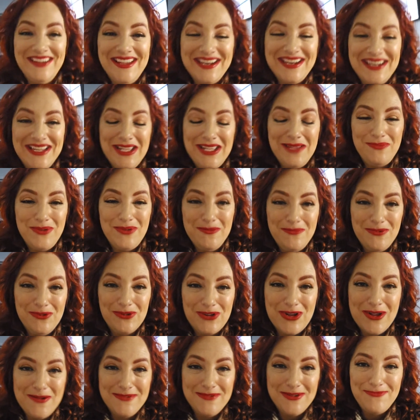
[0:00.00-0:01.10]
to keep people
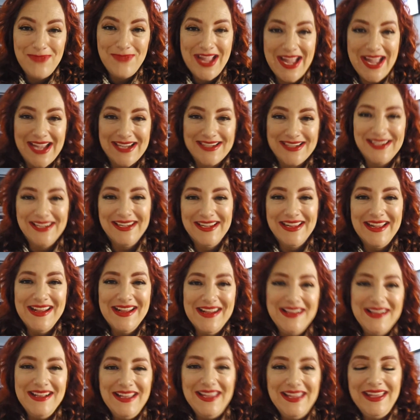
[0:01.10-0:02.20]
coming back.
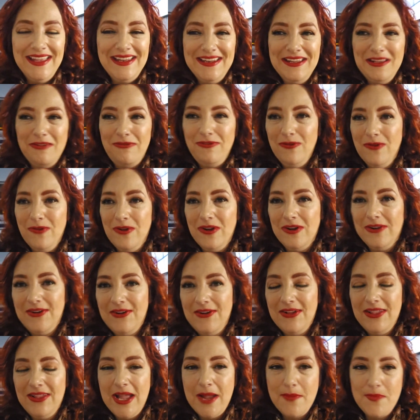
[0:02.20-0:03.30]
And if you want to
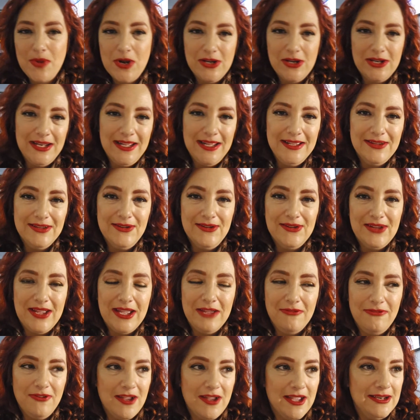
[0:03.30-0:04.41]
call that marketing, okay,
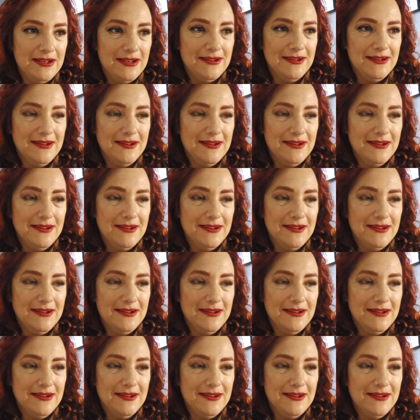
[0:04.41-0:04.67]
fine.